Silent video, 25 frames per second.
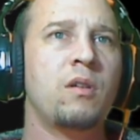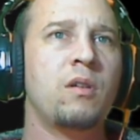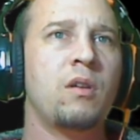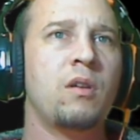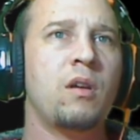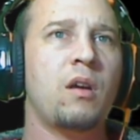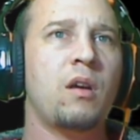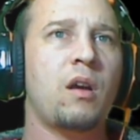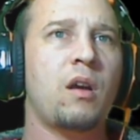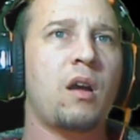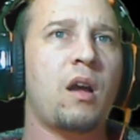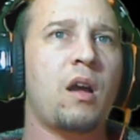
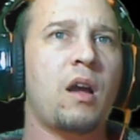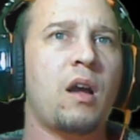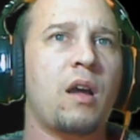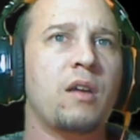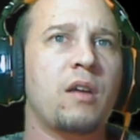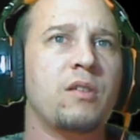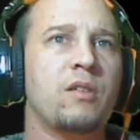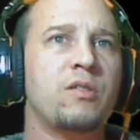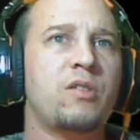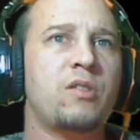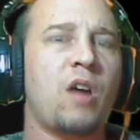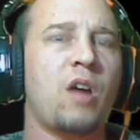
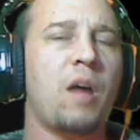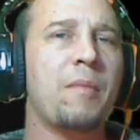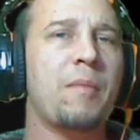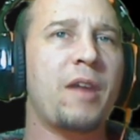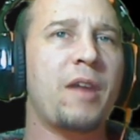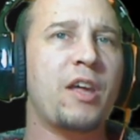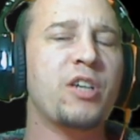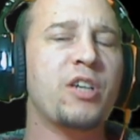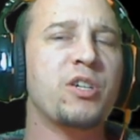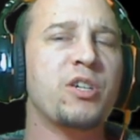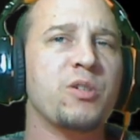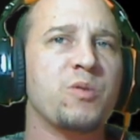
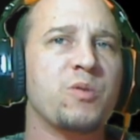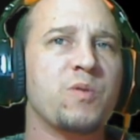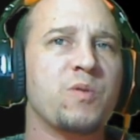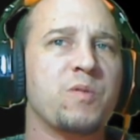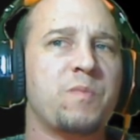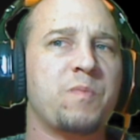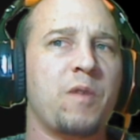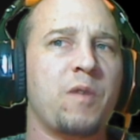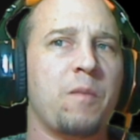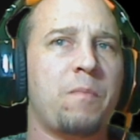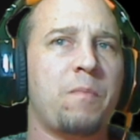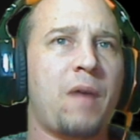DomiNations was
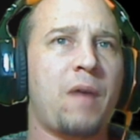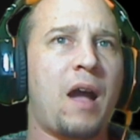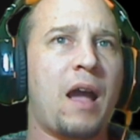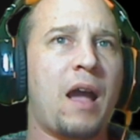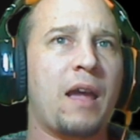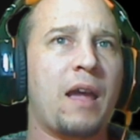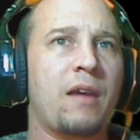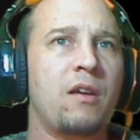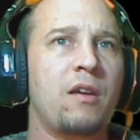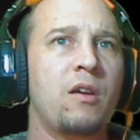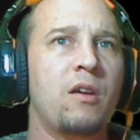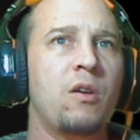built
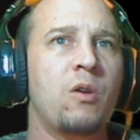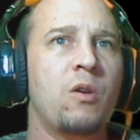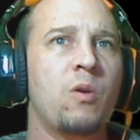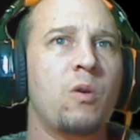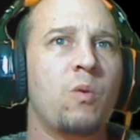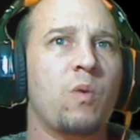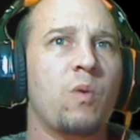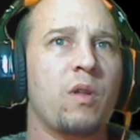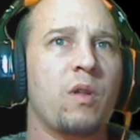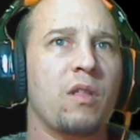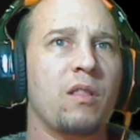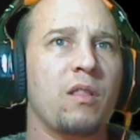by
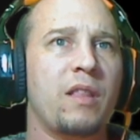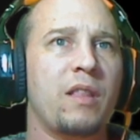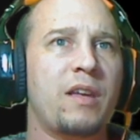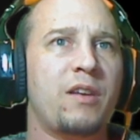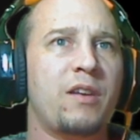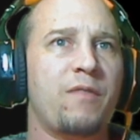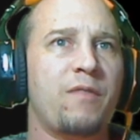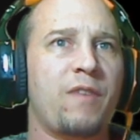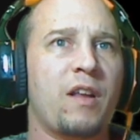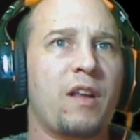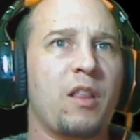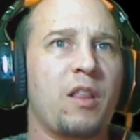one of the lead
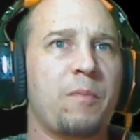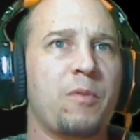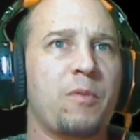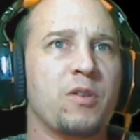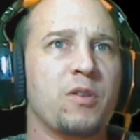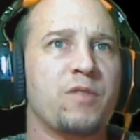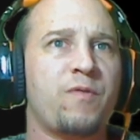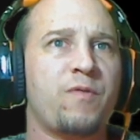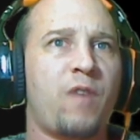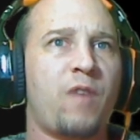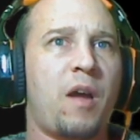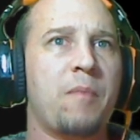
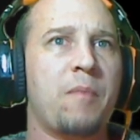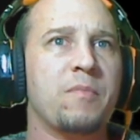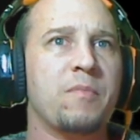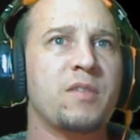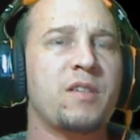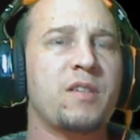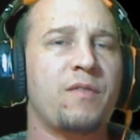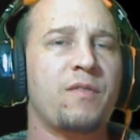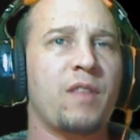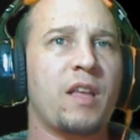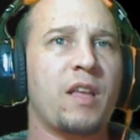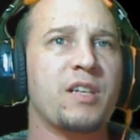developers from
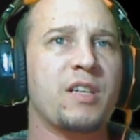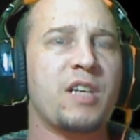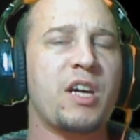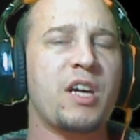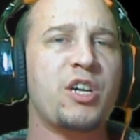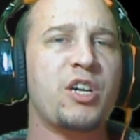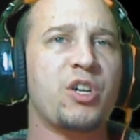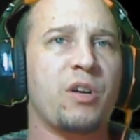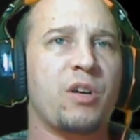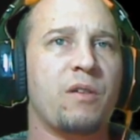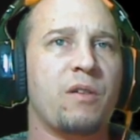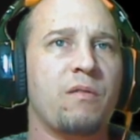
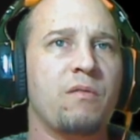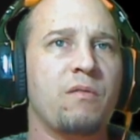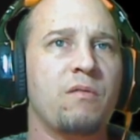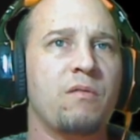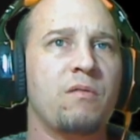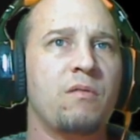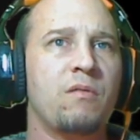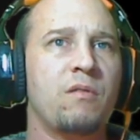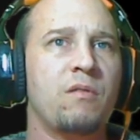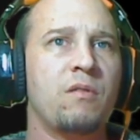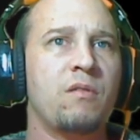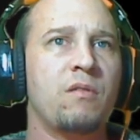Civilization,
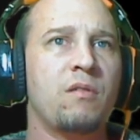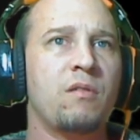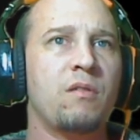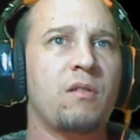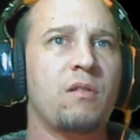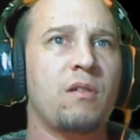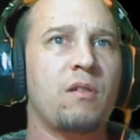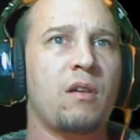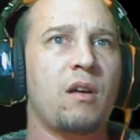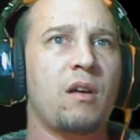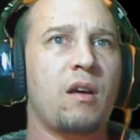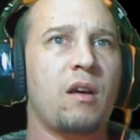
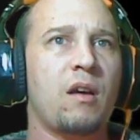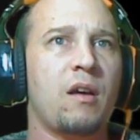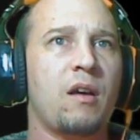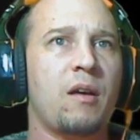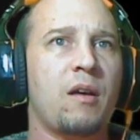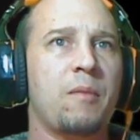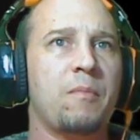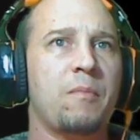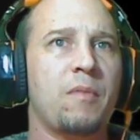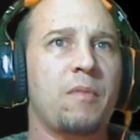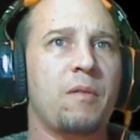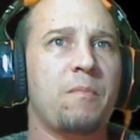
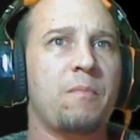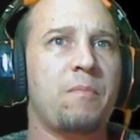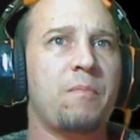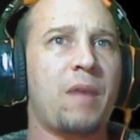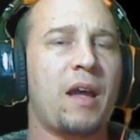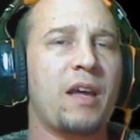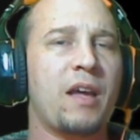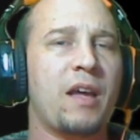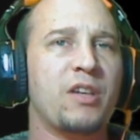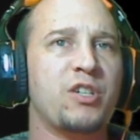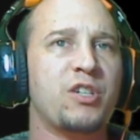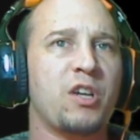
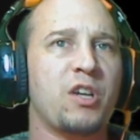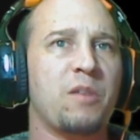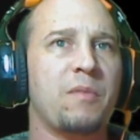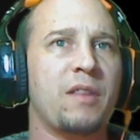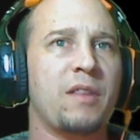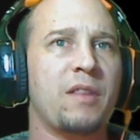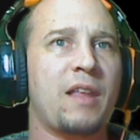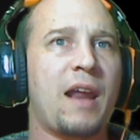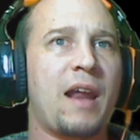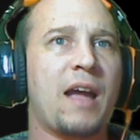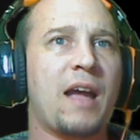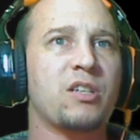by a gentleman
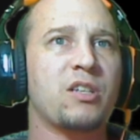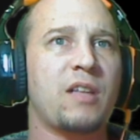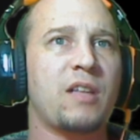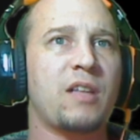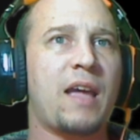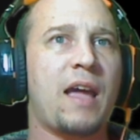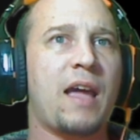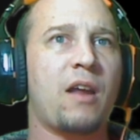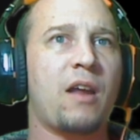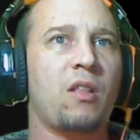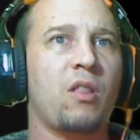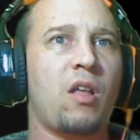that actually
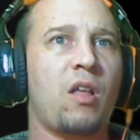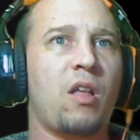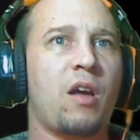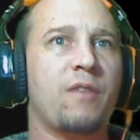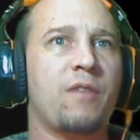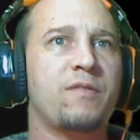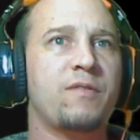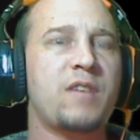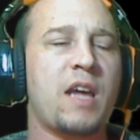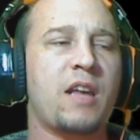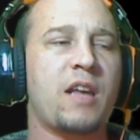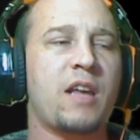had a lot
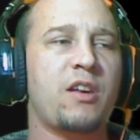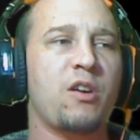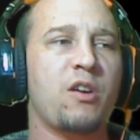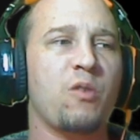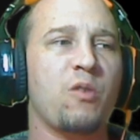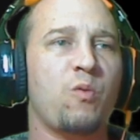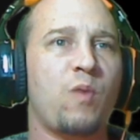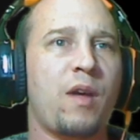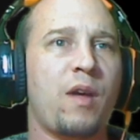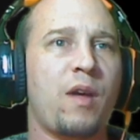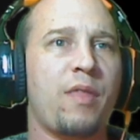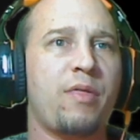of tenure
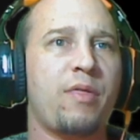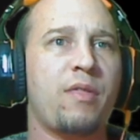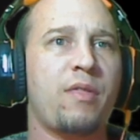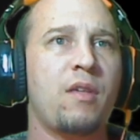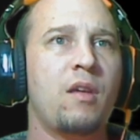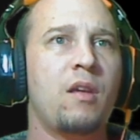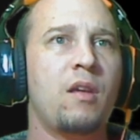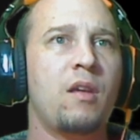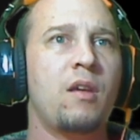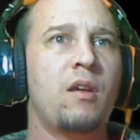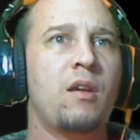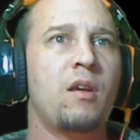with
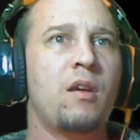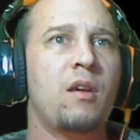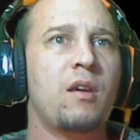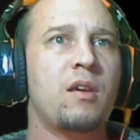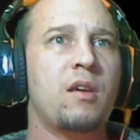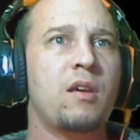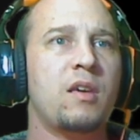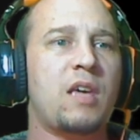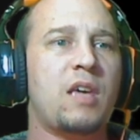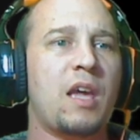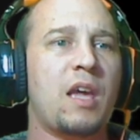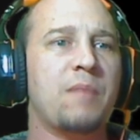
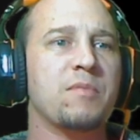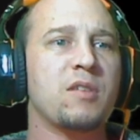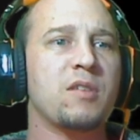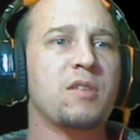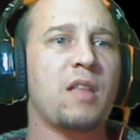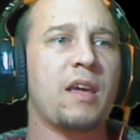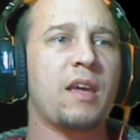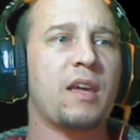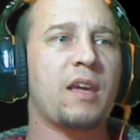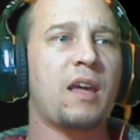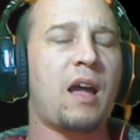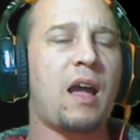games
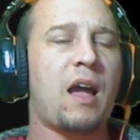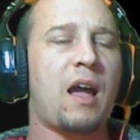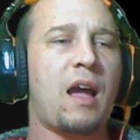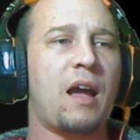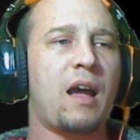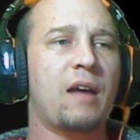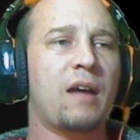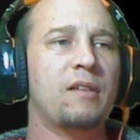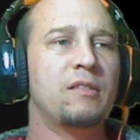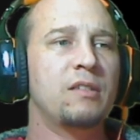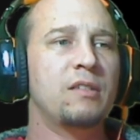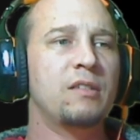like,
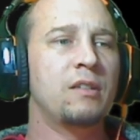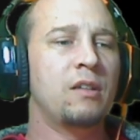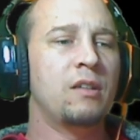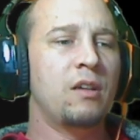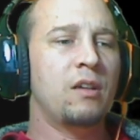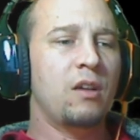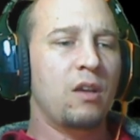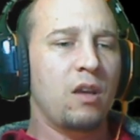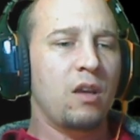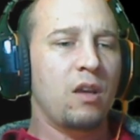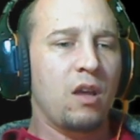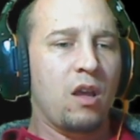or
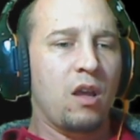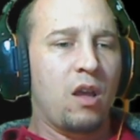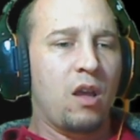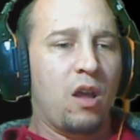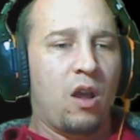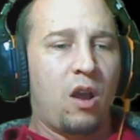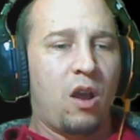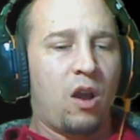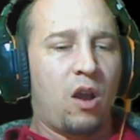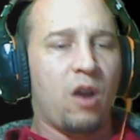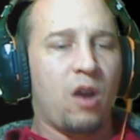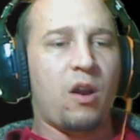
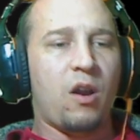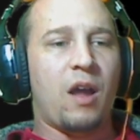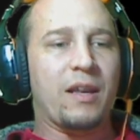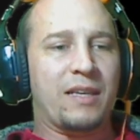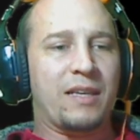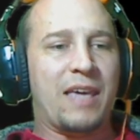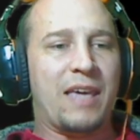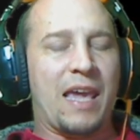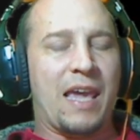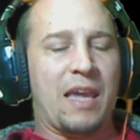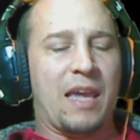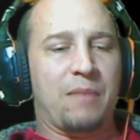not
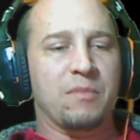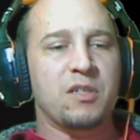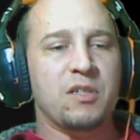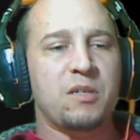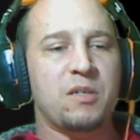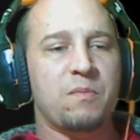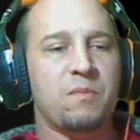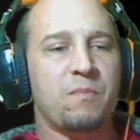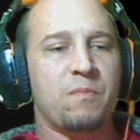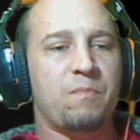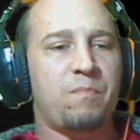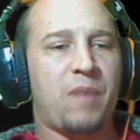games,
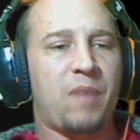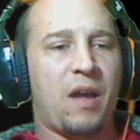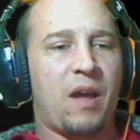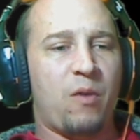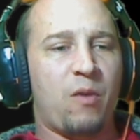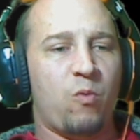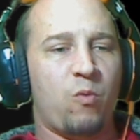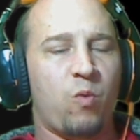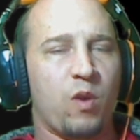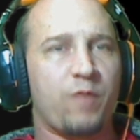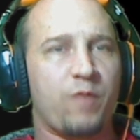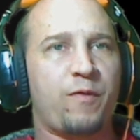but
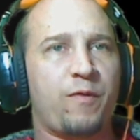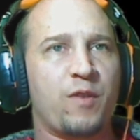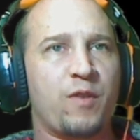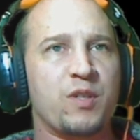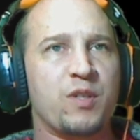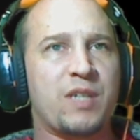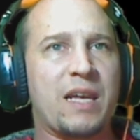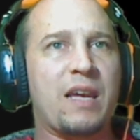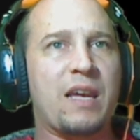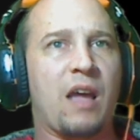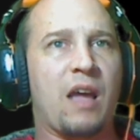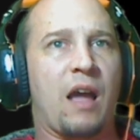worked for
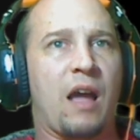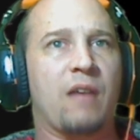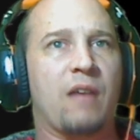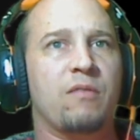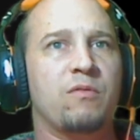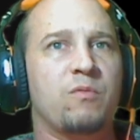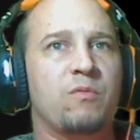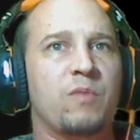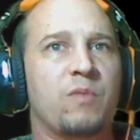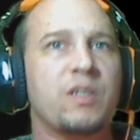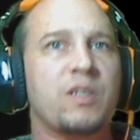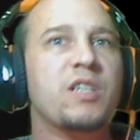Zynga,
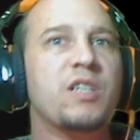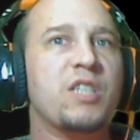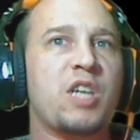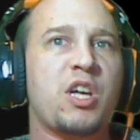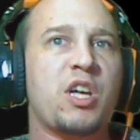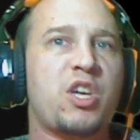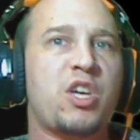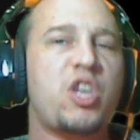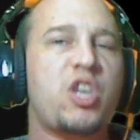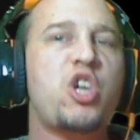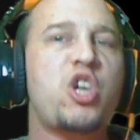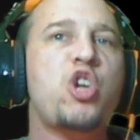which is a
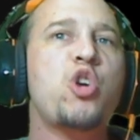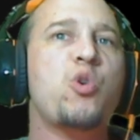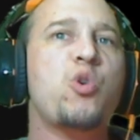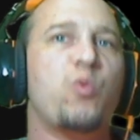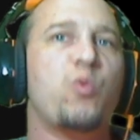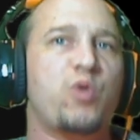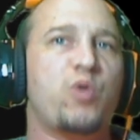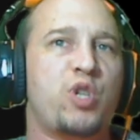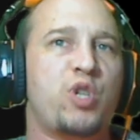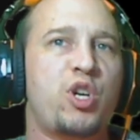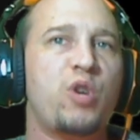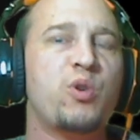
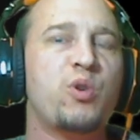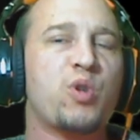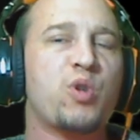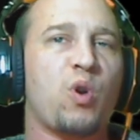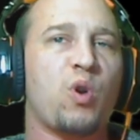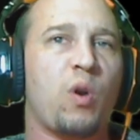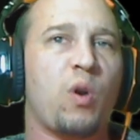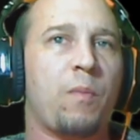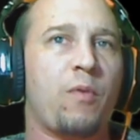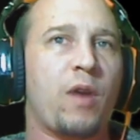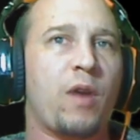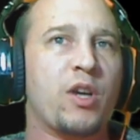huge
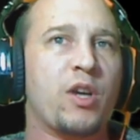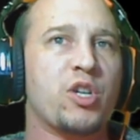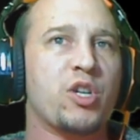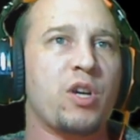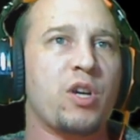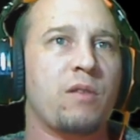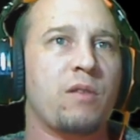corporation.